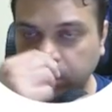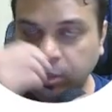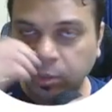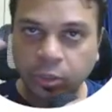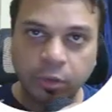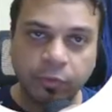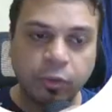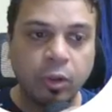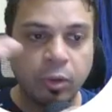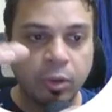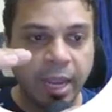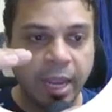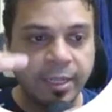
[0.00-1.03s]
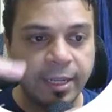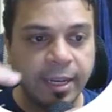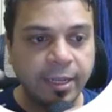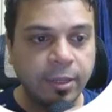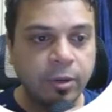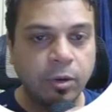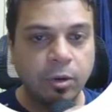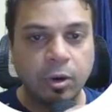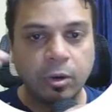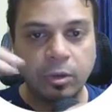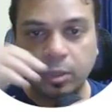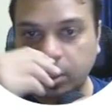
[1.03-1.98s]
sort of concatenated,
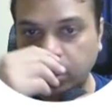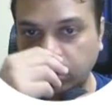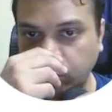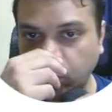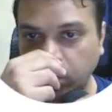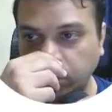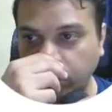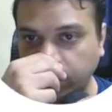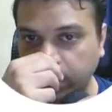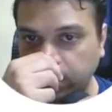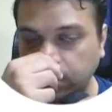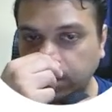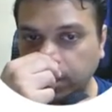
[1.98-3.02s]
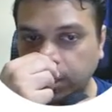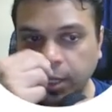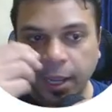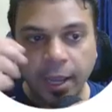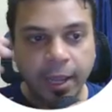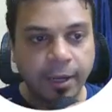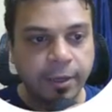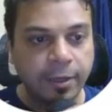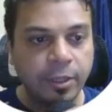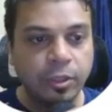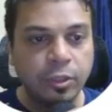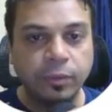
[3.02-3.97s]
or joined together, and
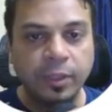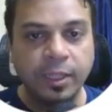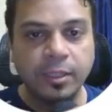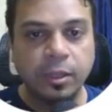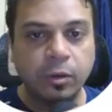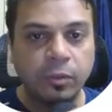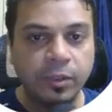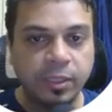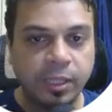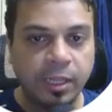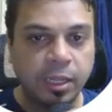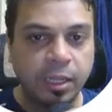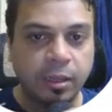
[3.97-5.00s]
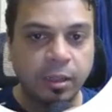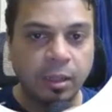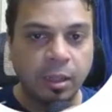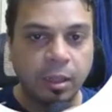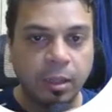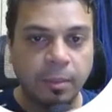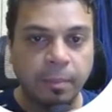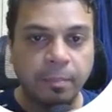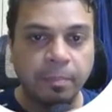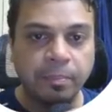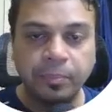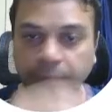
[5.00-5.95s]
each of these are obviously
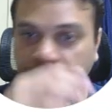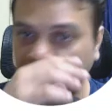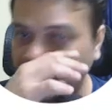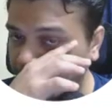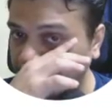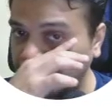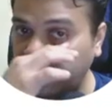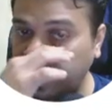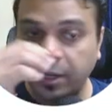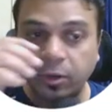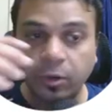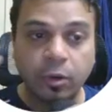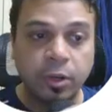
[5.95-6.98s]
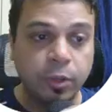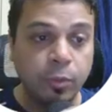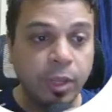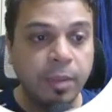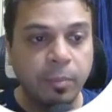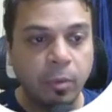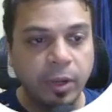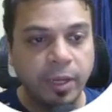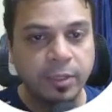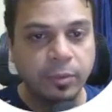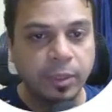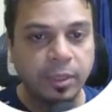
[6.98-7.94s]
independent or unique
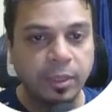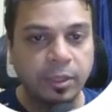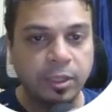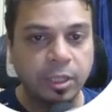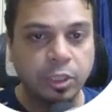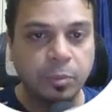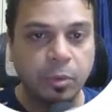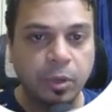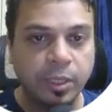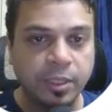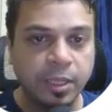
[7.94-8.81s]
points within the touch points,